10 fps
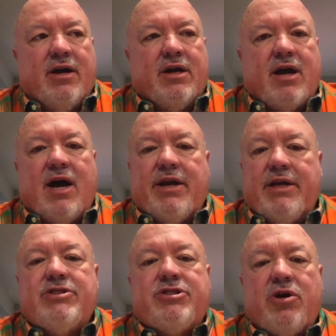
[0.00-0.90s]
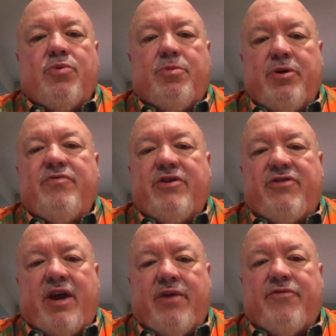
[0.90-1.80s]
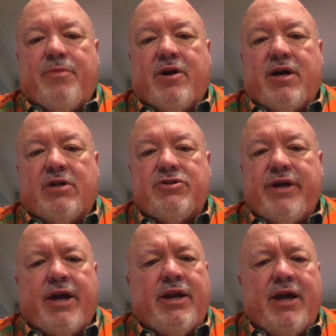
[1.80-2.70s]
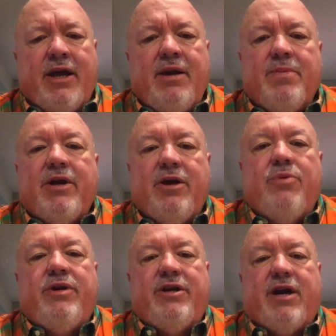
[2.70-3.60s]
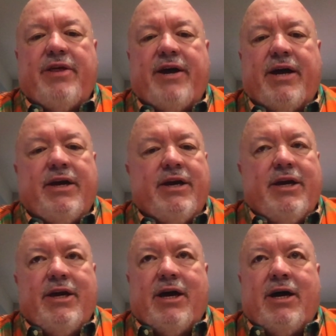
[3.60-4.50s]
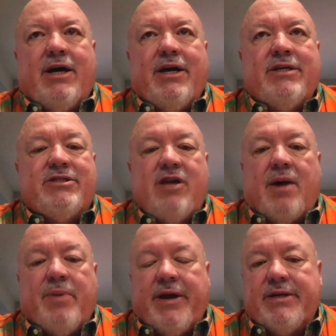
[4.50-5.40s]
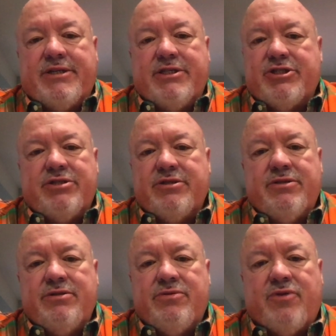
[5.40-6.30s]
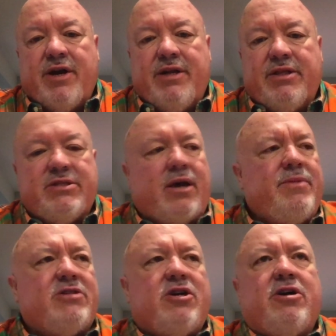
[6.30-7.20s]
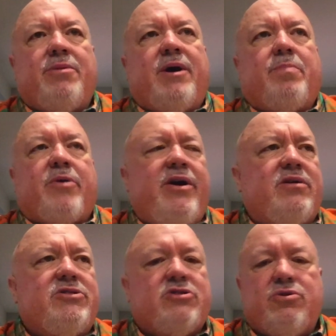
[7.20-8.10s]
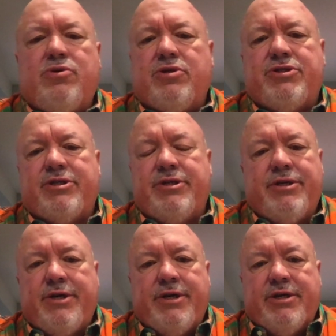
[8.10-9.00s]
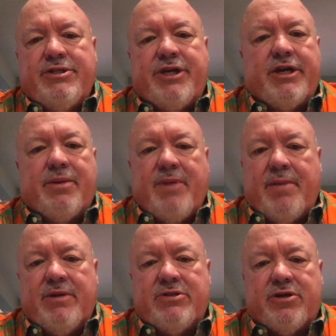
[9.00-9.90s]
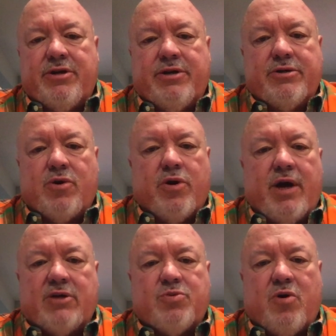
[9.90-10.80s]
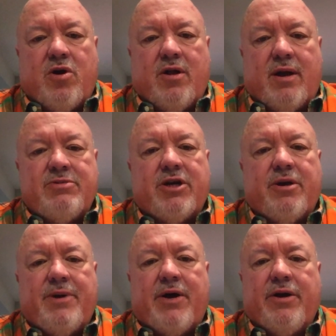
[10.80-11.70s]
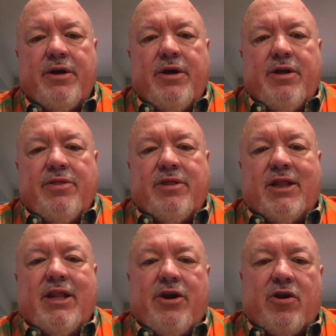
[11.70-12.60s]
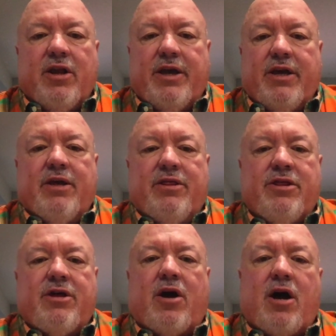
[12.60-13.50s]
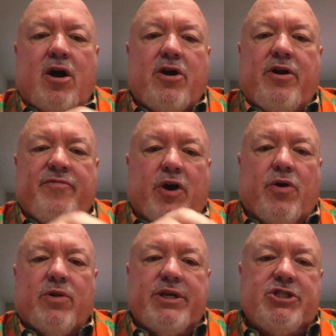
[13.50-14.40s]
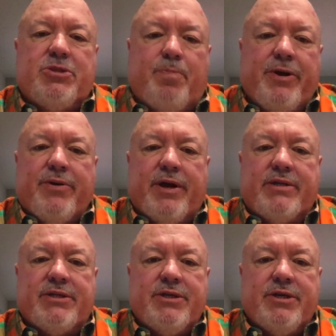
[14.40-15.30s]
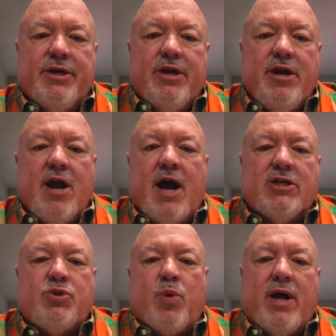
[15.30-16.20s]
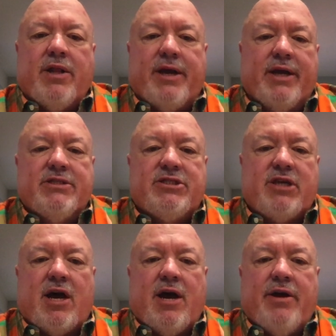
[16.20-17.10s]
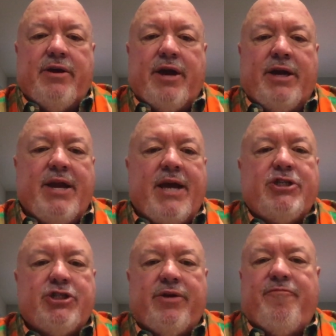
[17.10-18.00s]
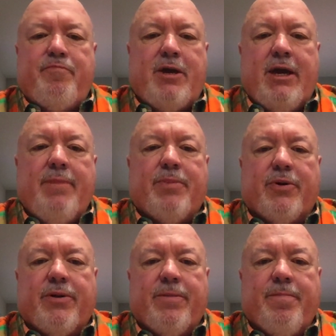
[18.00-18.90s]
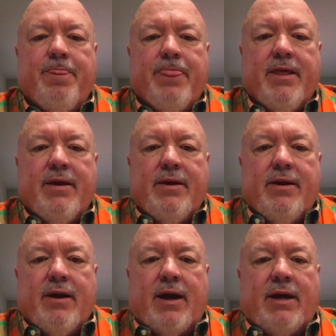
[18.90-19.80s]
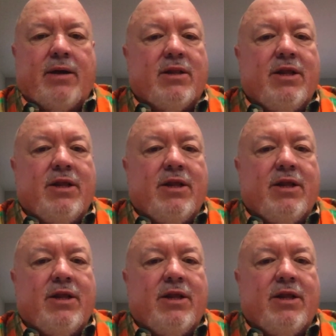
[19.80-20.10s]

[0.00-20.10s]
God has so removed his hand from our country. And anybody who would deny that is not paying attention, right? I'm not talking about prayer in schools and Ten Commandments on a courthouse wall. I'm talking about literally the heart of the Holy Spirit not dwelling inside a nation of people. Those